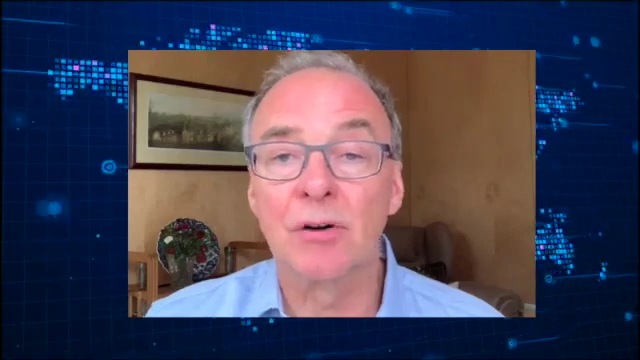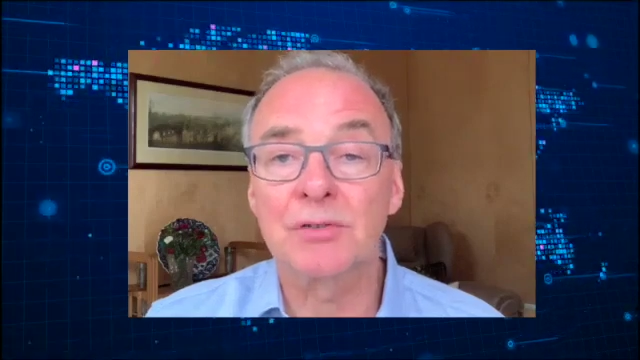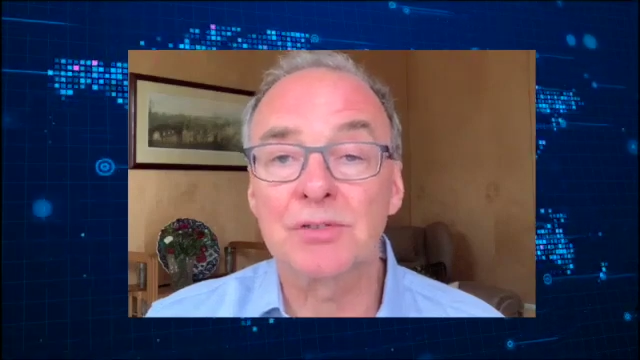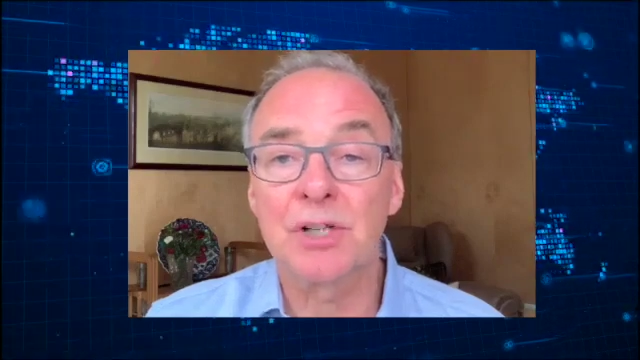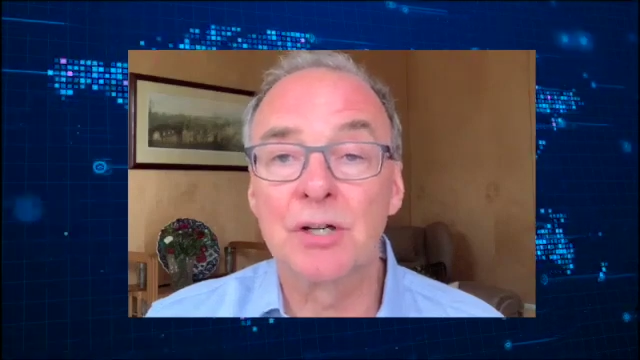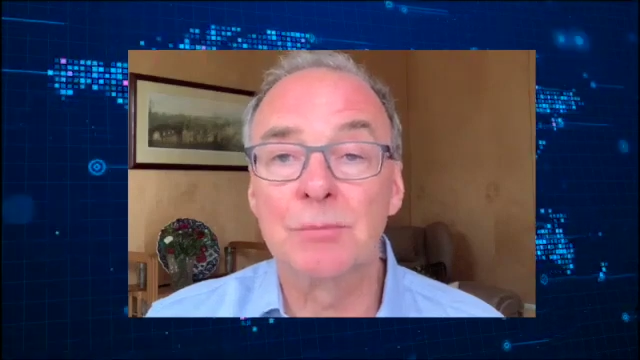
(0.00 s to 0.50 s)

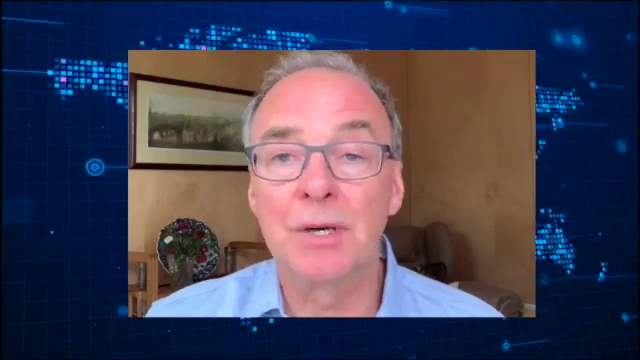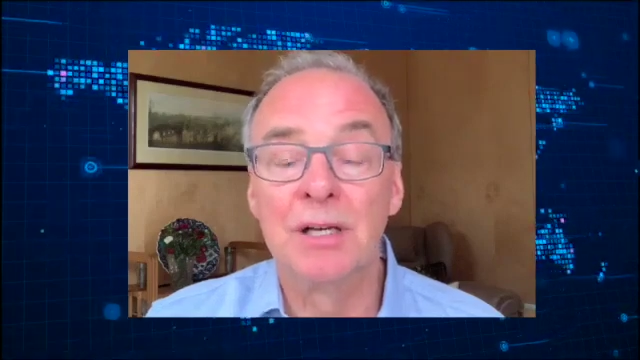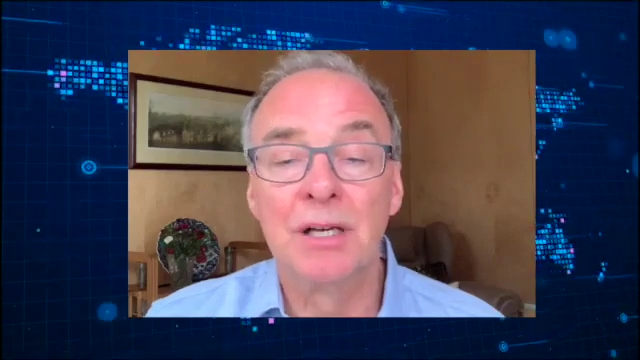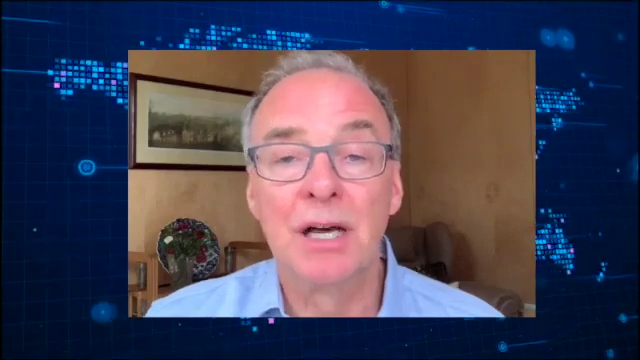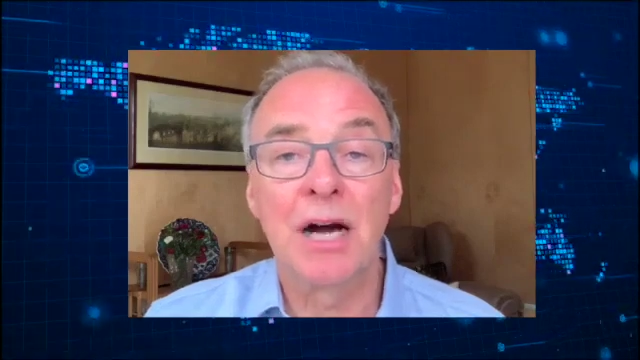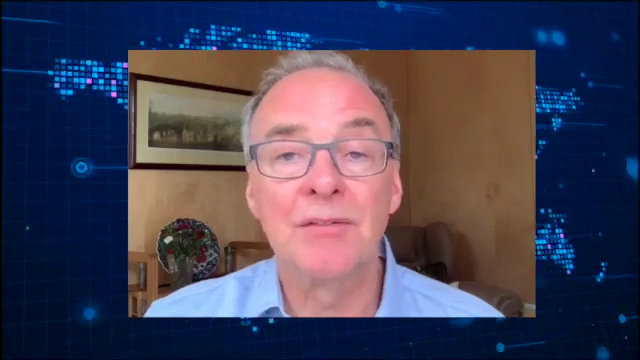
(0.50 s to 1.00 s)

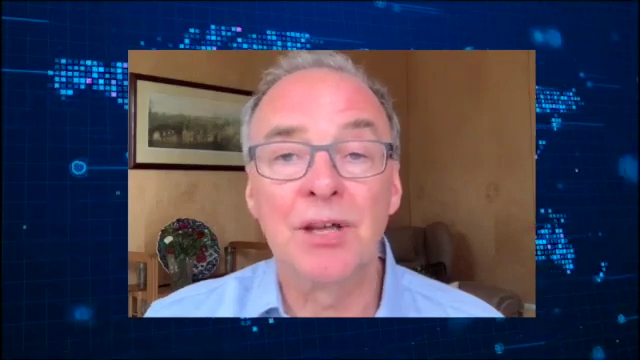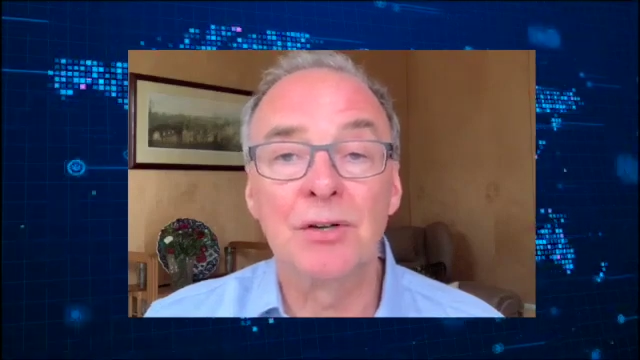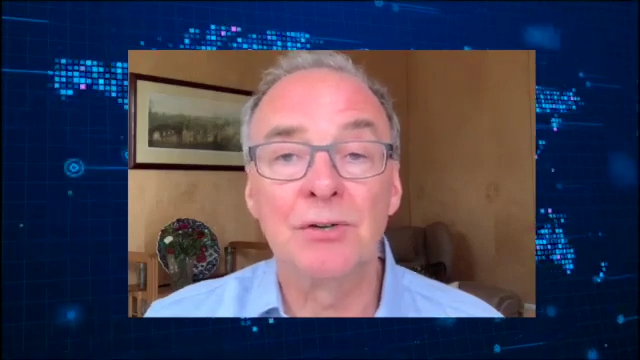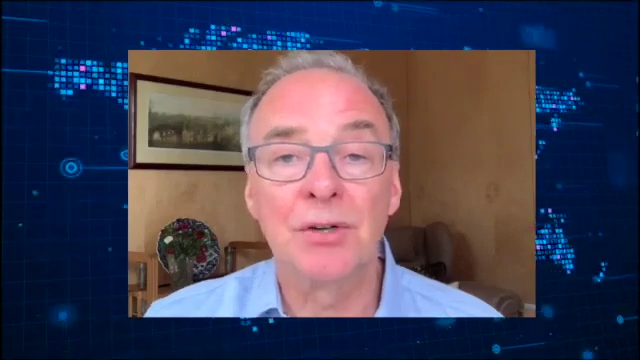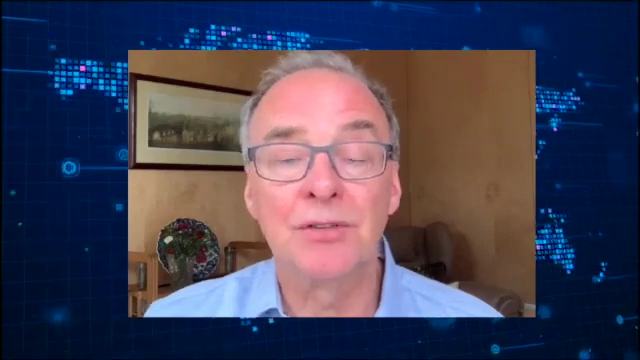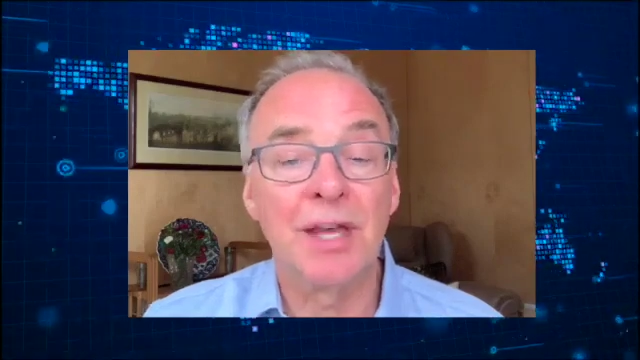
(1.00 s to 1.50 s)
October, and
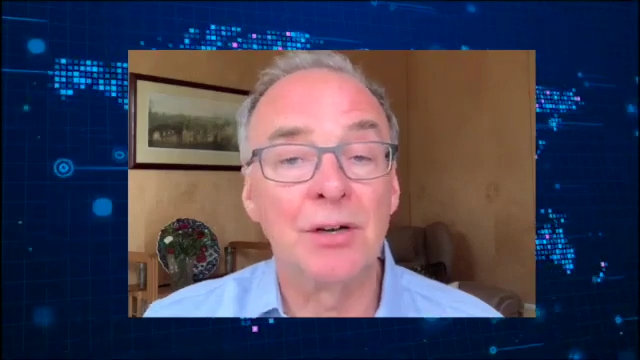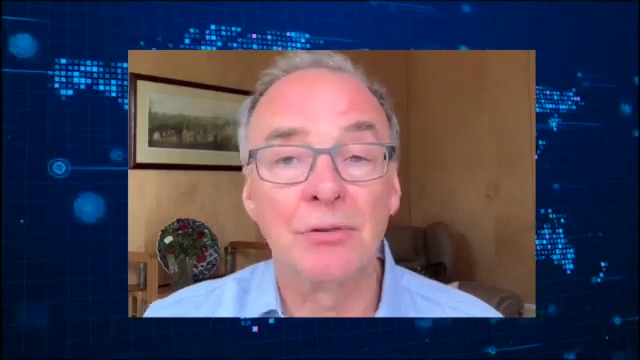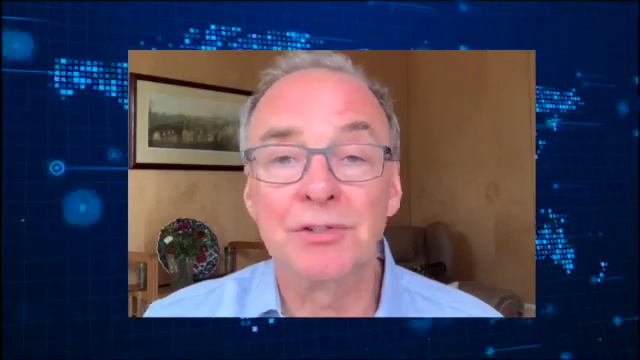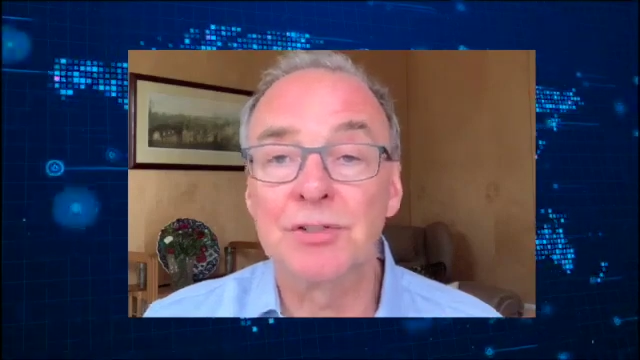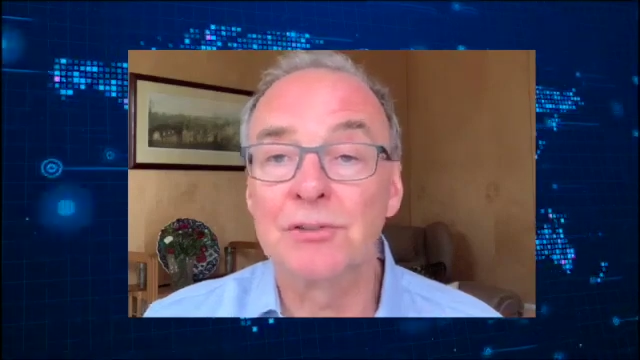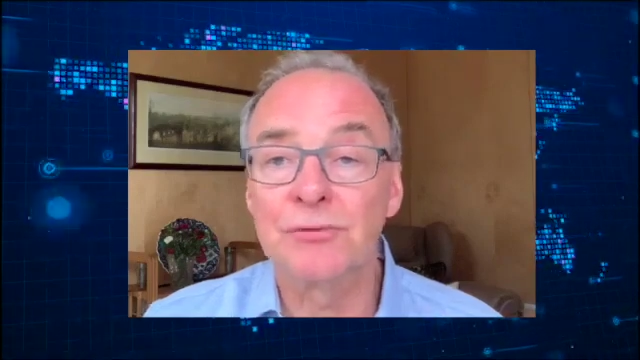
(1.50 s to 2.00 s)
then
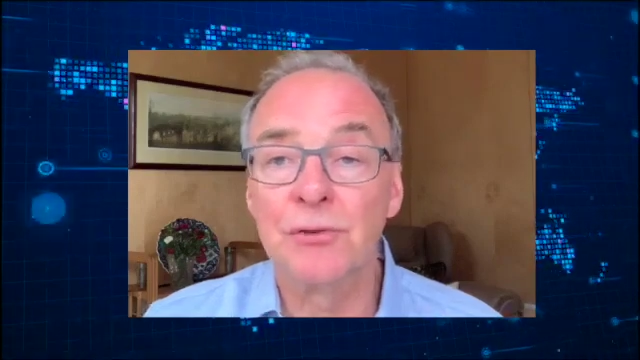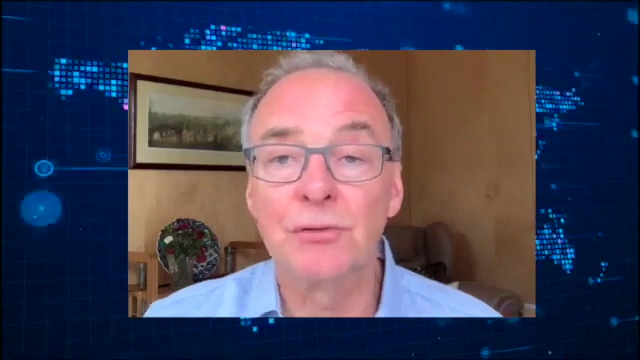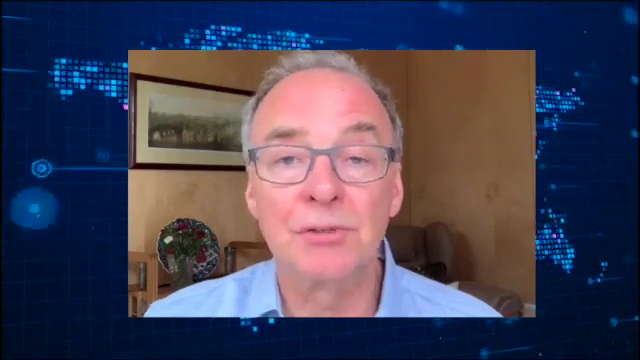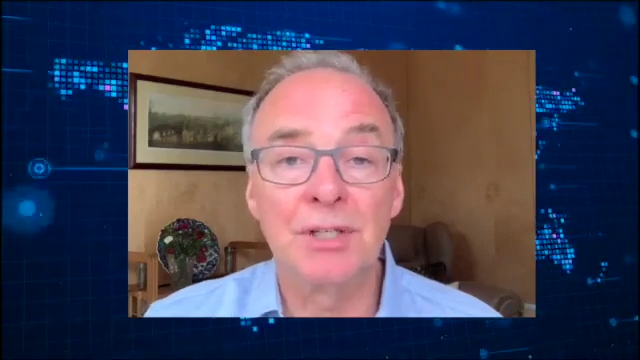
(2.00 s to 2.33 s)
on to the full